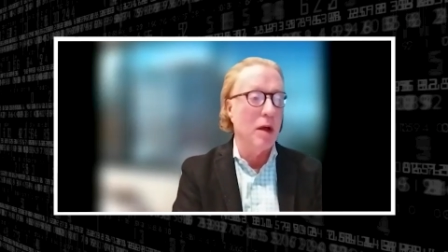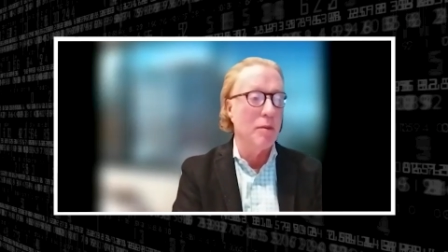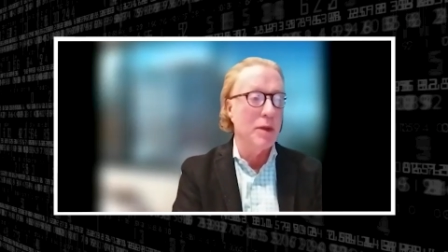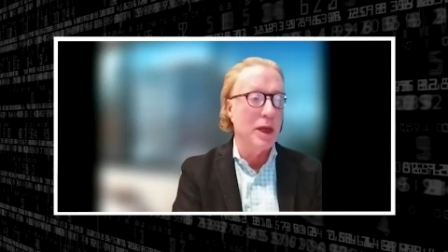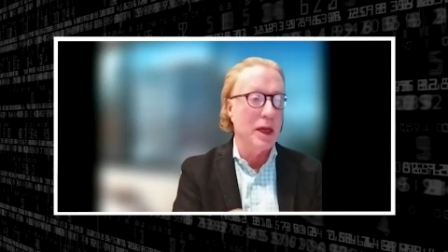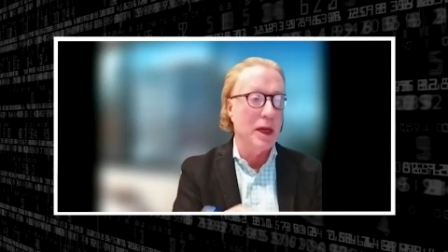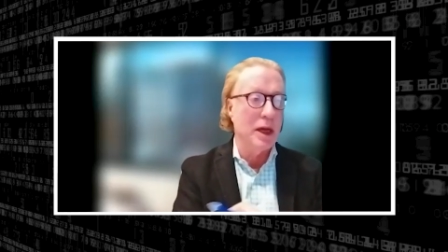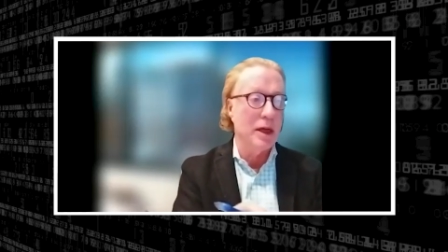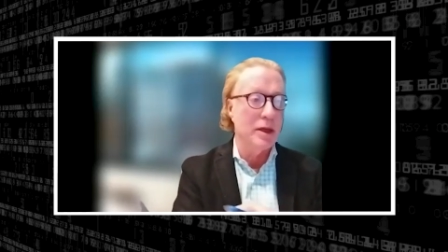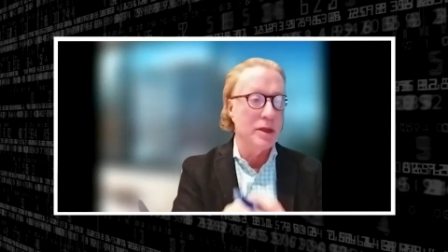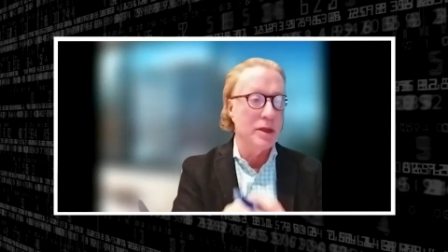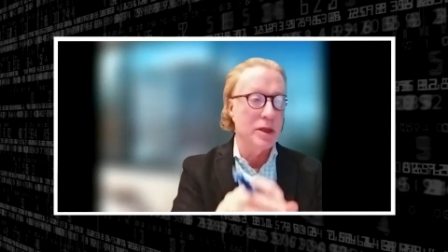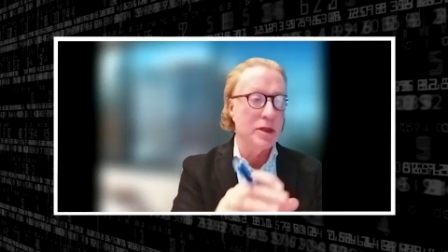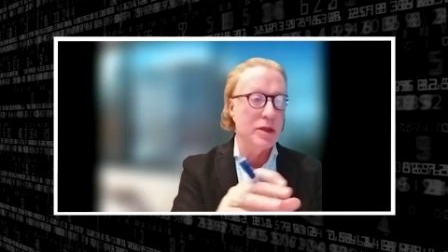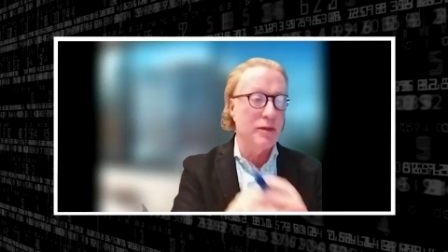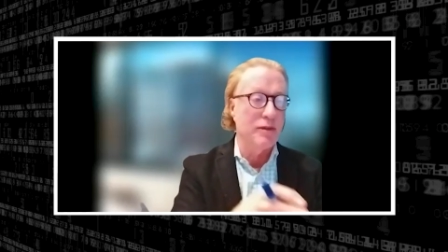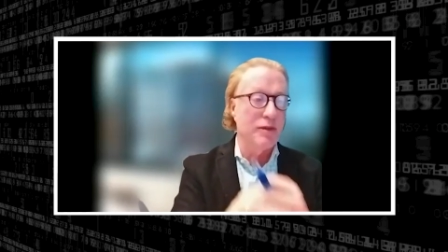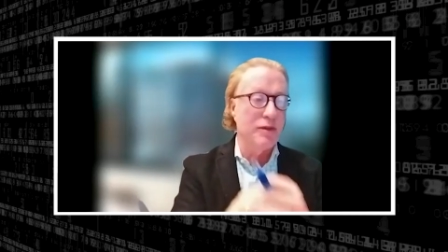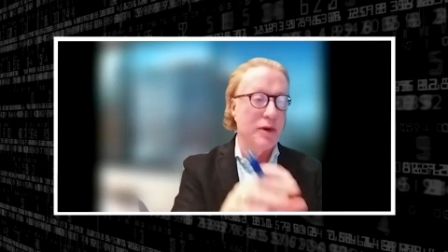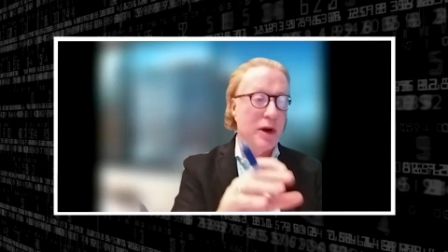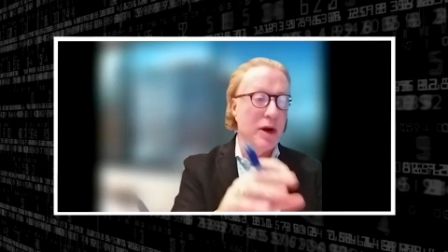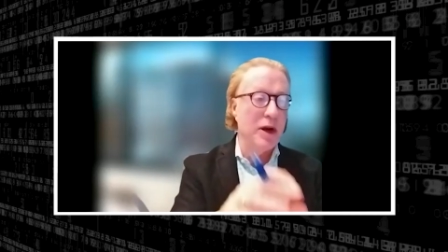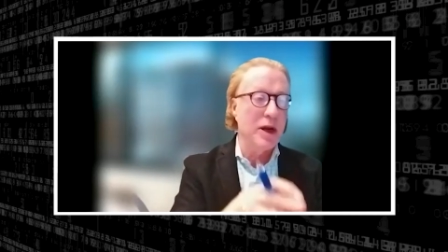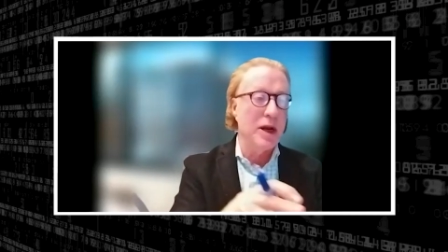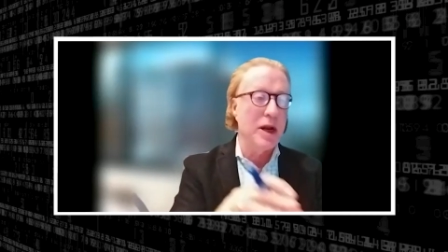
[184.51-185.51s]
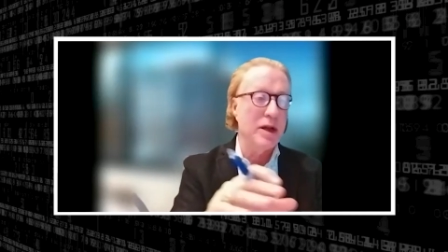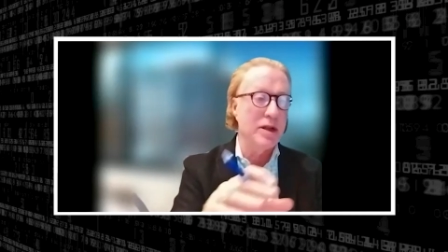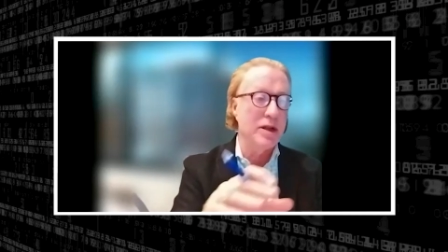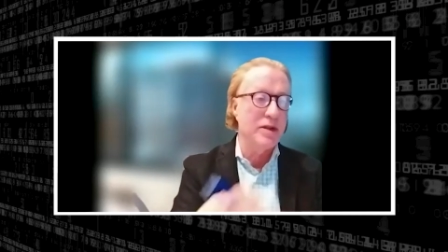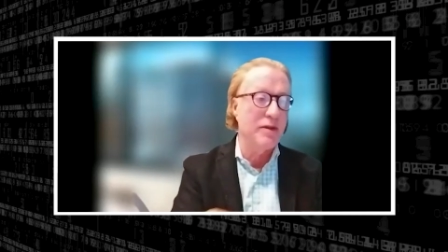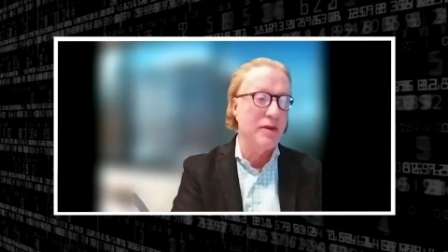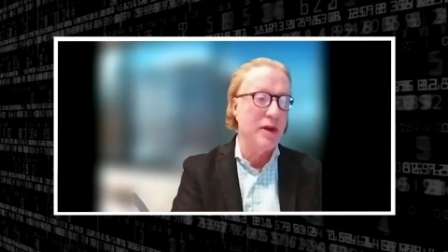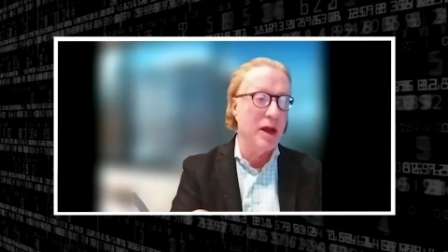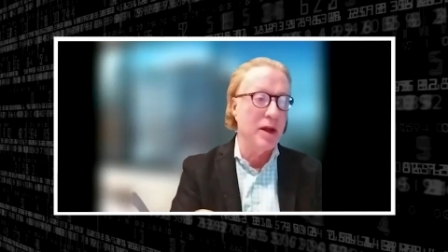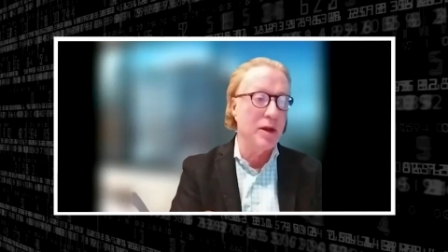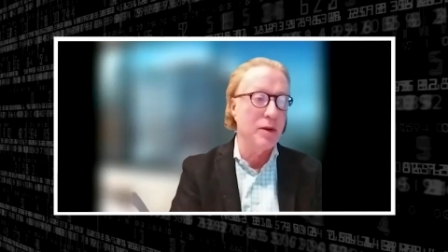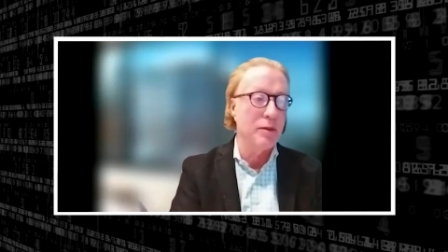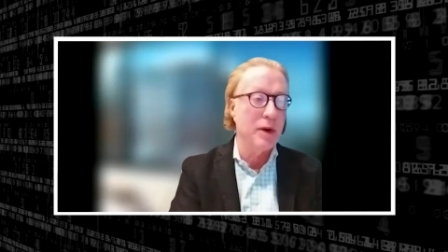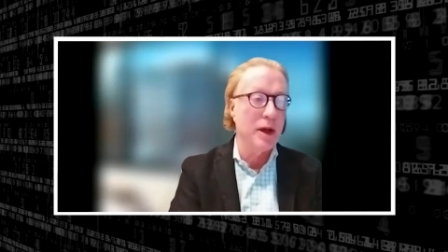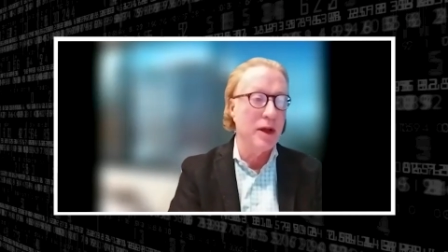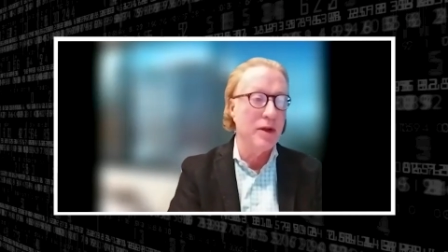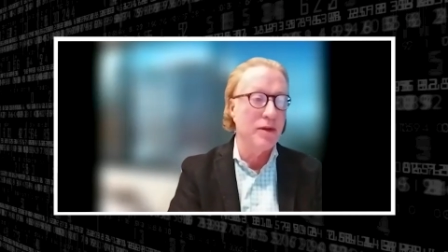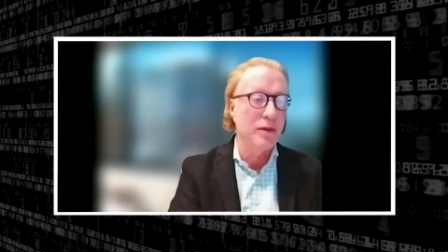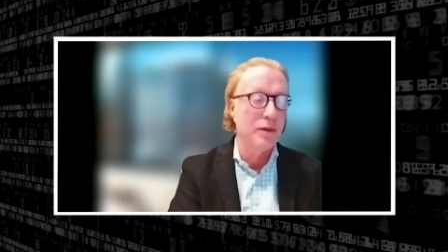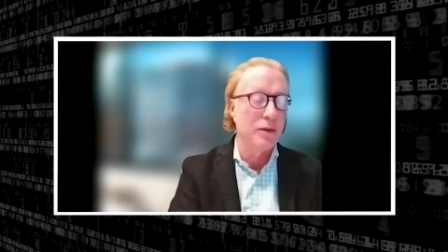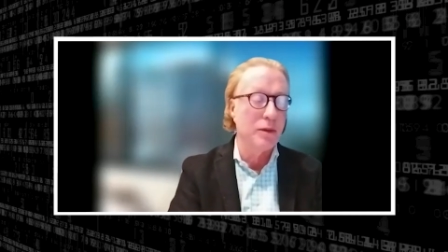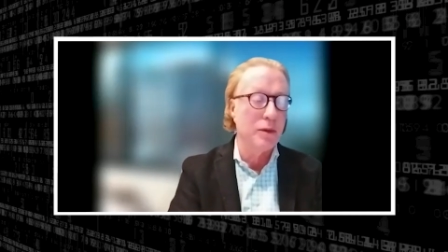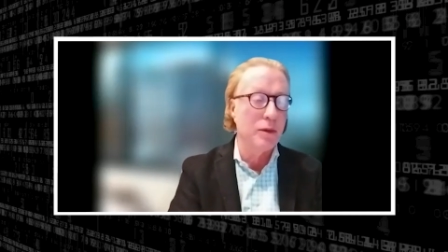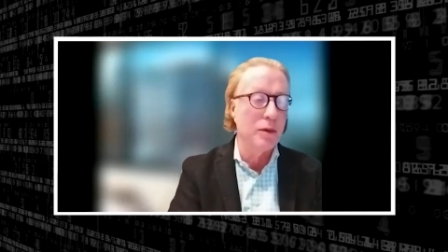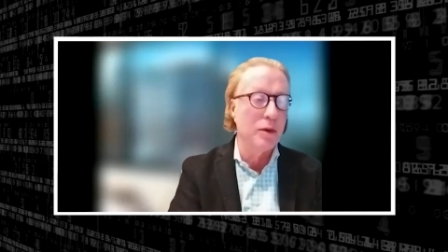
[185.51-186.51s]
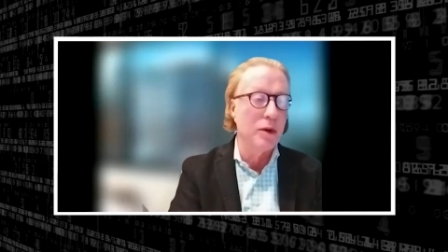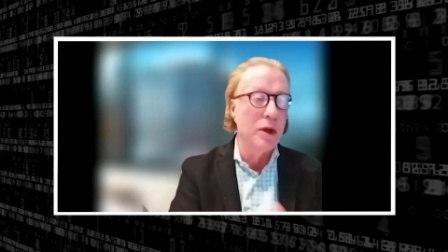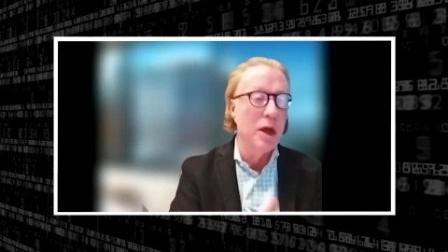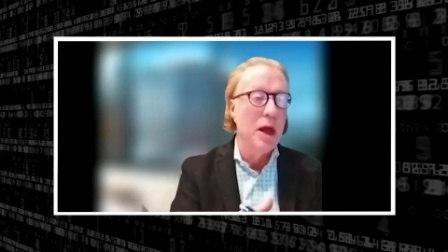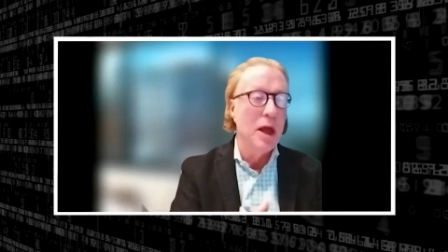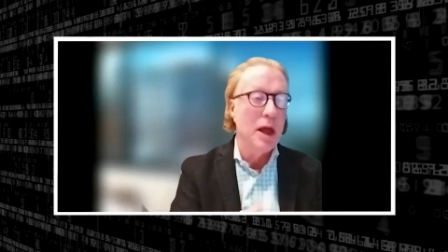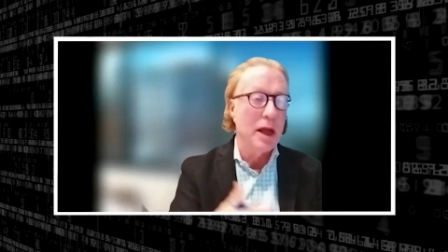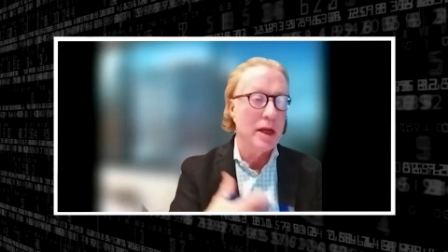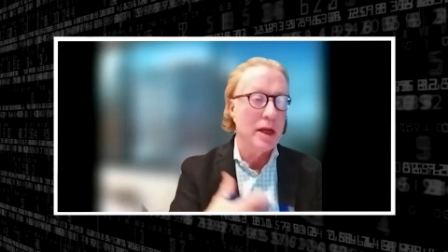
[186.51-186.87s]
because it's a very nice evaluation tool